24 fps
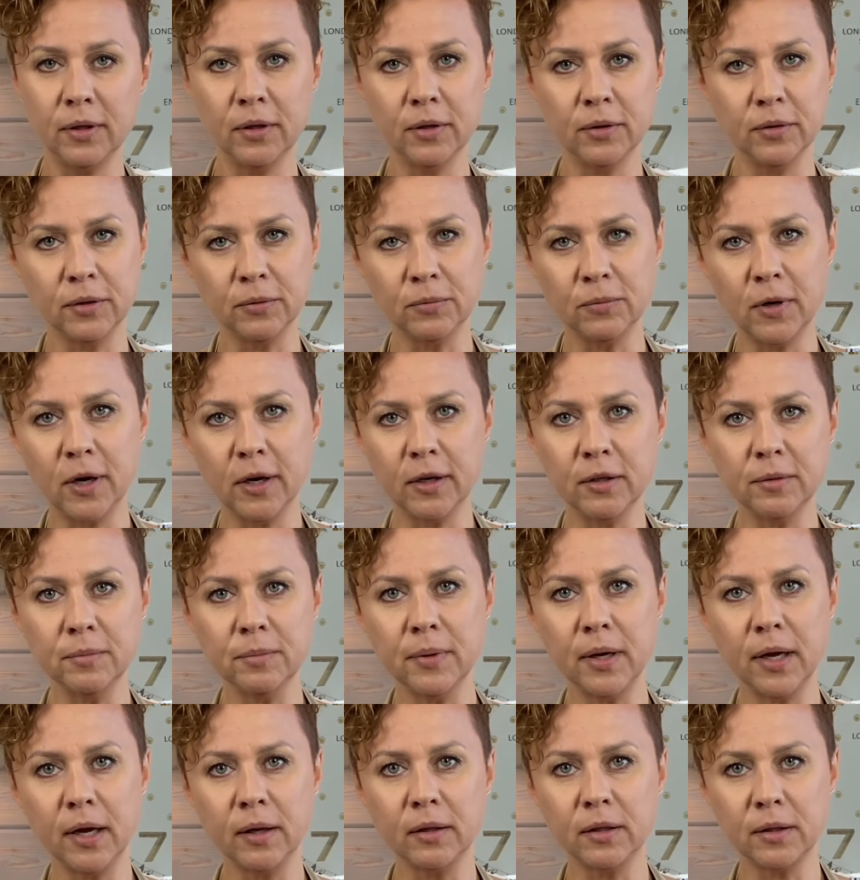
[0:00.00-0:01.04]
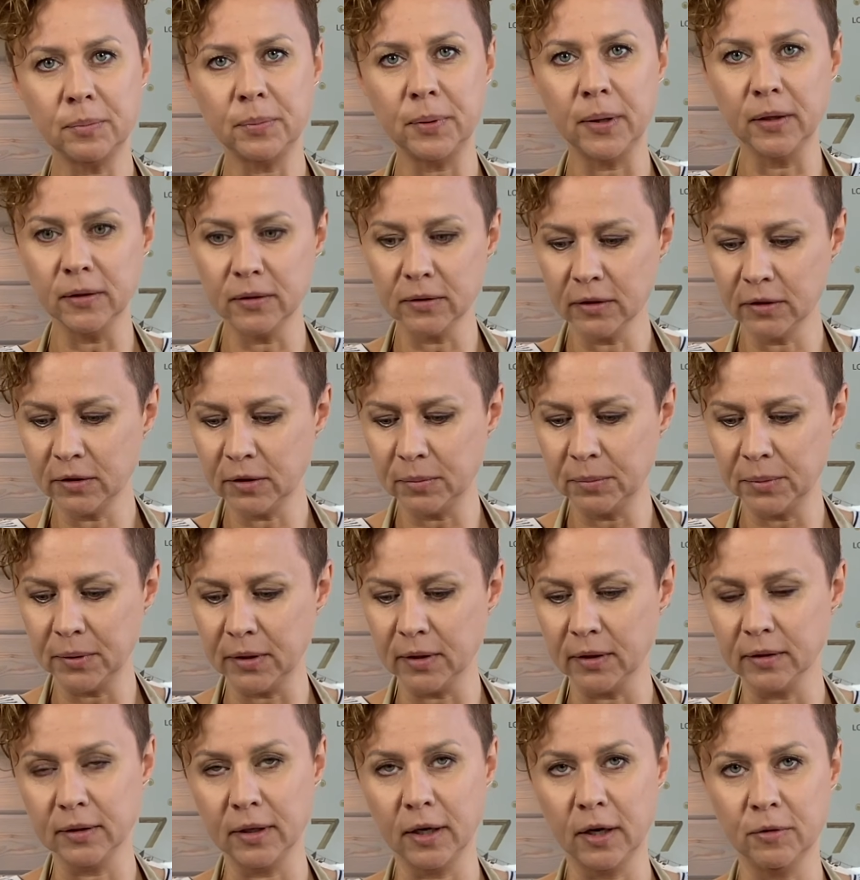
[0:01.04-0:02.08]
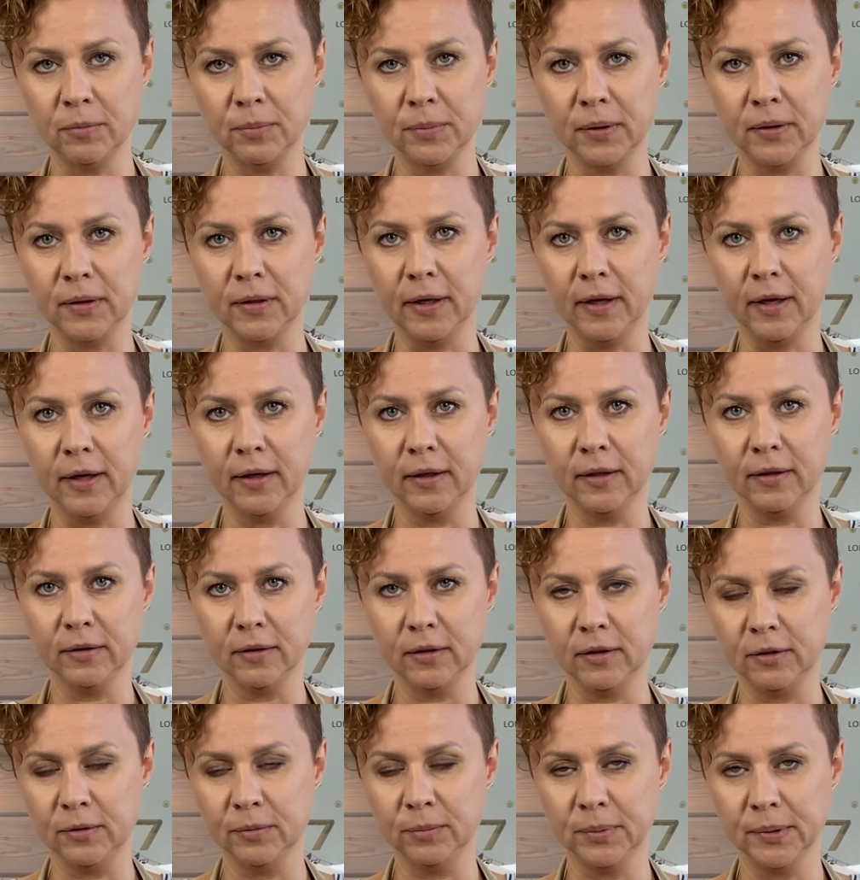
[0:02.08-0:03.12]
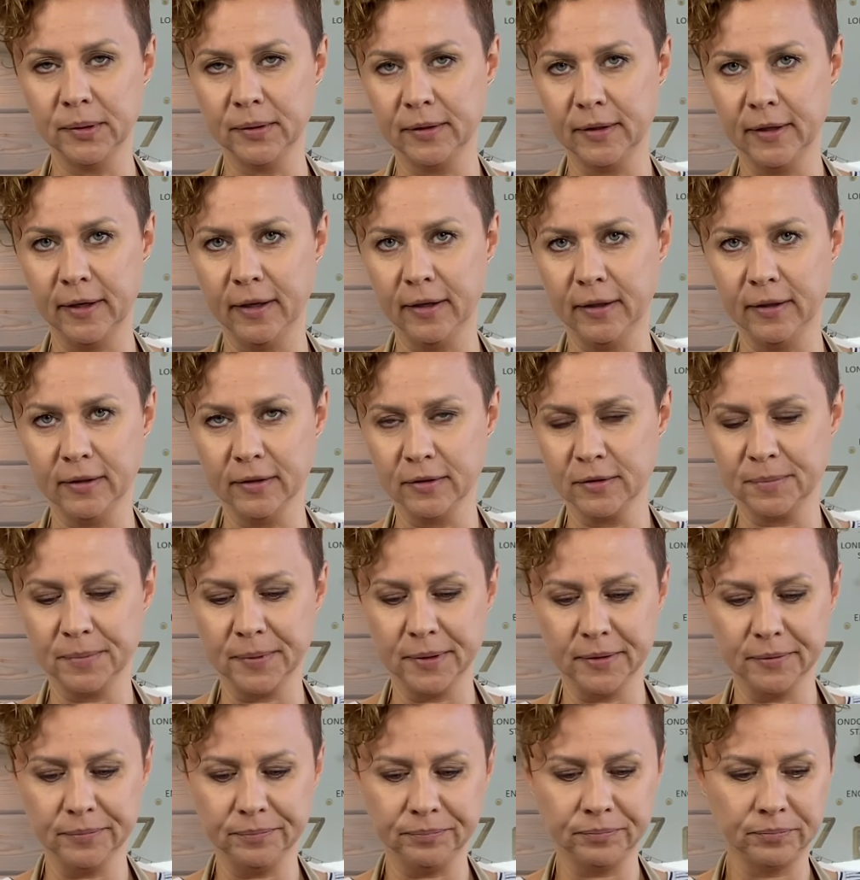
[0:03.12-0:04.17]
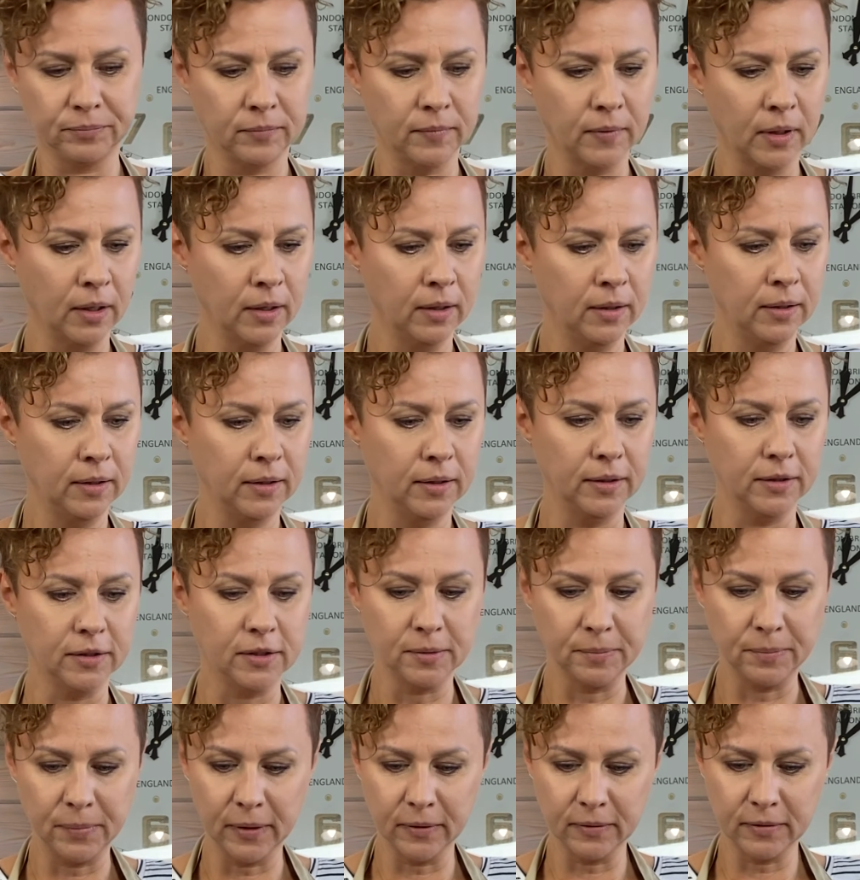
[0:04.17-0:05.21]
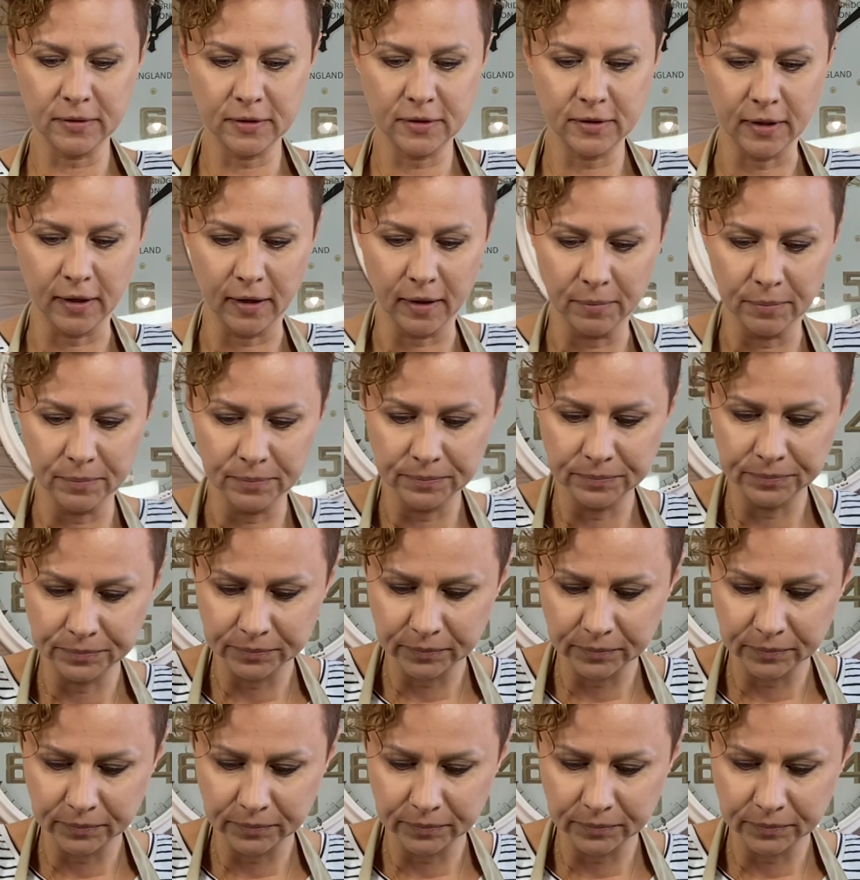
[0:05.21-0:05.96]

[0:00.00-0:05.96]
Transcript: The water may depend a little bit on how big the egg is, but it's about the same.